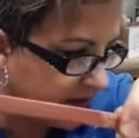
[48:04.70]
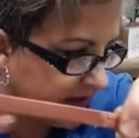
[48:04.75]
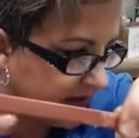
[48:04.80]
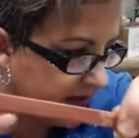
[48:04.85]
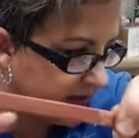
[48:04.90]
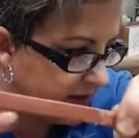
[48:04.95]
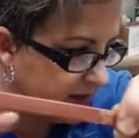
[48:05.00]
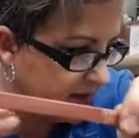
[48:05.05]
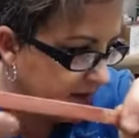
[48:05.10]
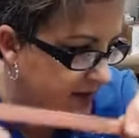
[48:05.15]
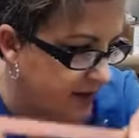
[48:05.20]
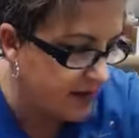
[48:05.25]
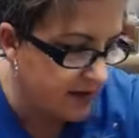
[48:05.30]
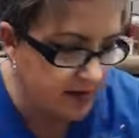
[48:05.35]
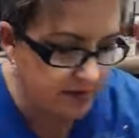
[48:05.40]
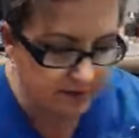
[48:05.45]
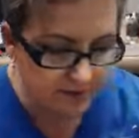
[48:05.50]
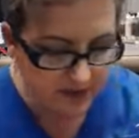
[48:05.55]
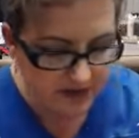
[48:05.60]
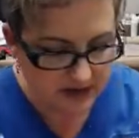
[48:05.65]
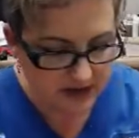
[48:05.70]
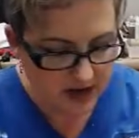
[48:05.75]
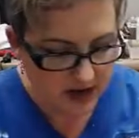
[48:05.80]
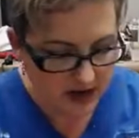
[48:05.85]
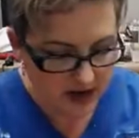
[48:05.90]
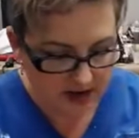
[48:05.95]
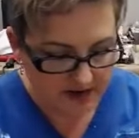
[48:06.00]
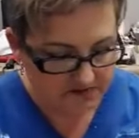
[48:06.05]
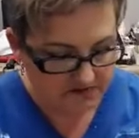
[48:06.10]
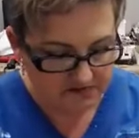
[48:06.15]
right there, but
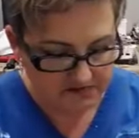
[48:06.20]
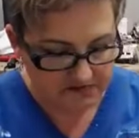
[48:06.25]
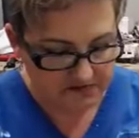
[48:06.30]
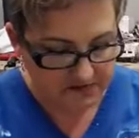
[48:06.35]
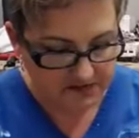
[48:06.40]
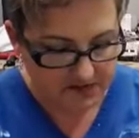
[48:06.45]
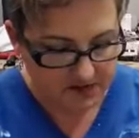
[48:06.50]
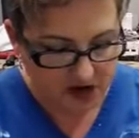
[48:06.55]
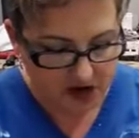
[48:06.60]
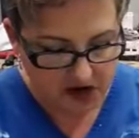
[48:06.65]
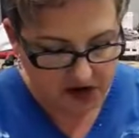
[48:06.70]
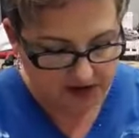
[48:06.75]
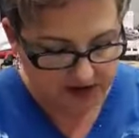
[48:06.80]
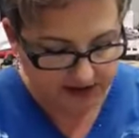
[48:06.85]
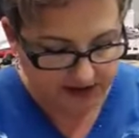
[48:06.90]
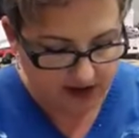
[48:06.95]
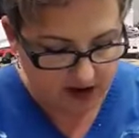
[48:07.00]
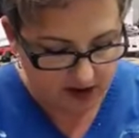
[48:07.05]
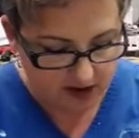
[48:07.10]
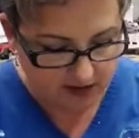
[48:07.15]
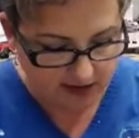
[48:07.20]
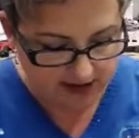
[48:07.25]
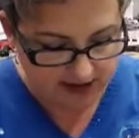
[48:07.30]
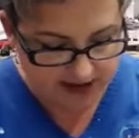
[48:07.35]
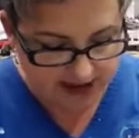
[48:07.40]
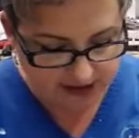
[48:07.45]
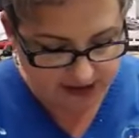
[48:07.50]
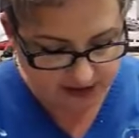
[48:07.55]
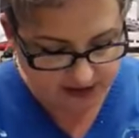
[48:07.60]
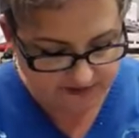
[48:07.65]
not hardly at all. And
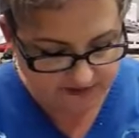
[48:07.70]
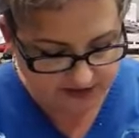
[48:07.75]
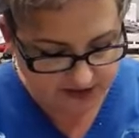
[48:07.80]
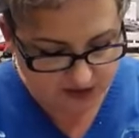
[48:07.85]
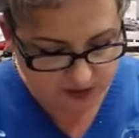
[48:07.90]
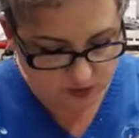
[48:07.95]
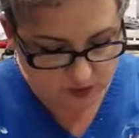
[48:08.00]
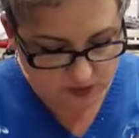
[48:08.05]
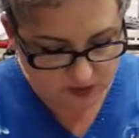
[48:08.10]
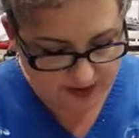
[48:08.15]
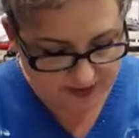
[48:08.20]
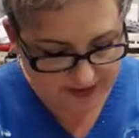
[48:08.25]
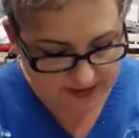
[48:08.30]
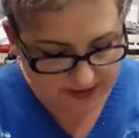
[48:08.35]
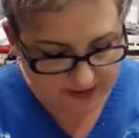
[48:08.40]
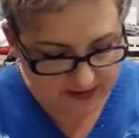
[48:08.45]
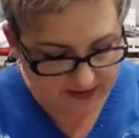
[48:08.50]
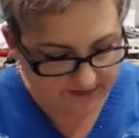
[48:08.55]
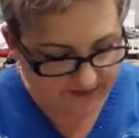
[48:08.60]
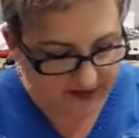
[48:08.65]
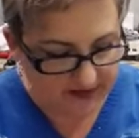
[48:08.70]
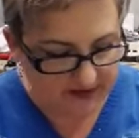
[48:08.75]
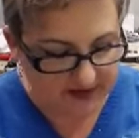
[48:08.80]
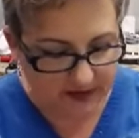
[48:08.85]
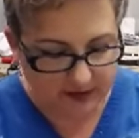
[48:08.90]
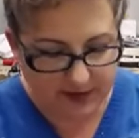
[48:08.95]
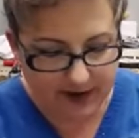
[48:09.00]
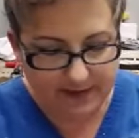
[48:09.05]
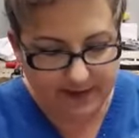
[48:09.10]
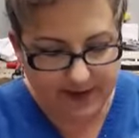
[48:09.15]
actually, if I just rub it, it fills
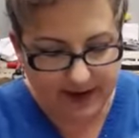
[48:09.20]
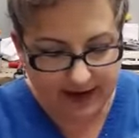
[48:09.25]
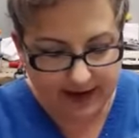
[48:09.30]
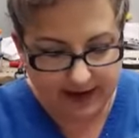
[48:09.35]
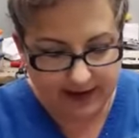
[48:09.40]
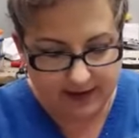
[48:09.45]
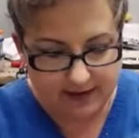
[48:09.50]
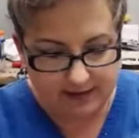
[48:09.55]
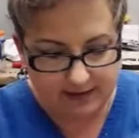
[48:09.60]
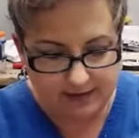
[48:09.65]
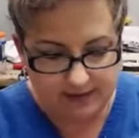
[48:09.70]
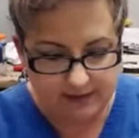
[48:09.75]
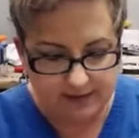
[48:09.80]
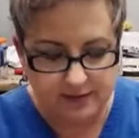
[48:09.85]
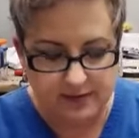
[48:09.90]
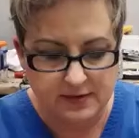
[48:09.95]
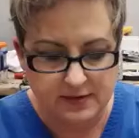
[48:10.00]
it right back in.